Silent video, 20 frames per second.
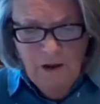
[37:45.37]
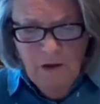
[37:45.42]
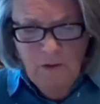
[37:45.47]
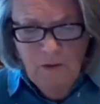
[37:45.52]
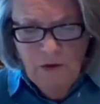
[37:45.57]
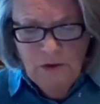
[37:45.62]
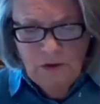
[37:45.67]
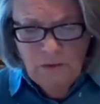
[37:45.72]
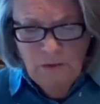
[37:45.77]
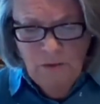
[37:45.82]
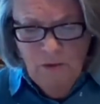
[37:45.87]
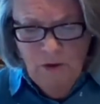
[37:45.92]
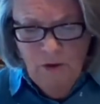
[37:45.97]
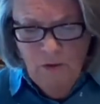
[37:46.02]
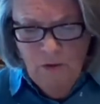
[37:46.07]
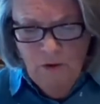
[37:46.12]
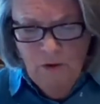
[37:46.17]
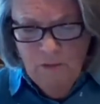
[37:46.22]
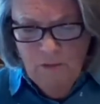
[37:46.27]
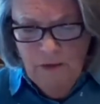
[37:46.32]
What's
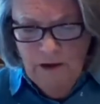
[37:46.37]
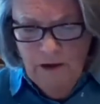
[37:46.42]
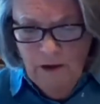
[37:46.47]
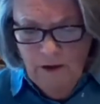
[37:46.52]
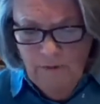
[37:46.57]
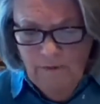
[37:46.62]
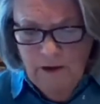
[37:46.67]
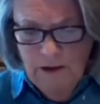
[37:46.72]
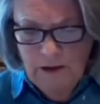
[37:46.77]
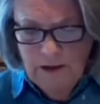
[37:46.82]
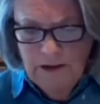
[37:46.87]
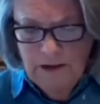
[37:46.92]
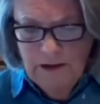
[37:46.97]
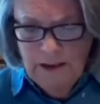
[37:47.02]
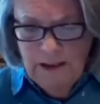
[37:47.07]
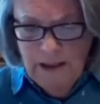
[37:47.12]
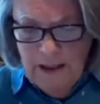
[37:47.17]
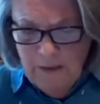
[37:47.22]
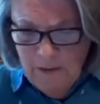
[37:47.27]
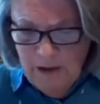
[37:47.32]
wrong with me loving and
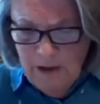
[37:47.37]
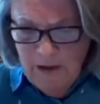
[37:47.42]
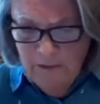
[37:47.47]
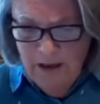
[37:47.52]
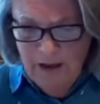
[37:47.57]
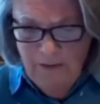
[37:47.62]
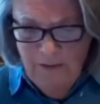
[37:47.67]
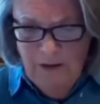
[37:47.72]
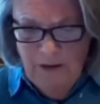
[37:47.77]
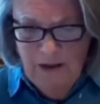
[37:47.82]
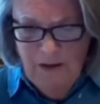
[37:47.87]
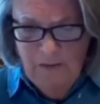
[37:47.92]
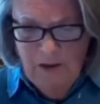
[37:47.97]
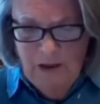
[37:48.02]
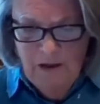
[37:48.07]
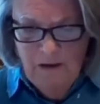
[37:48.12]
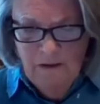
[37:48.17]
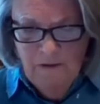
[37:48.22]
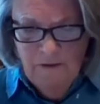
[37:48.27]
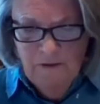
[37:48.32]
keeping my
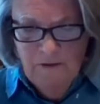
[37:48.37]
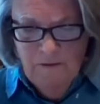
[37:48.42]
baby?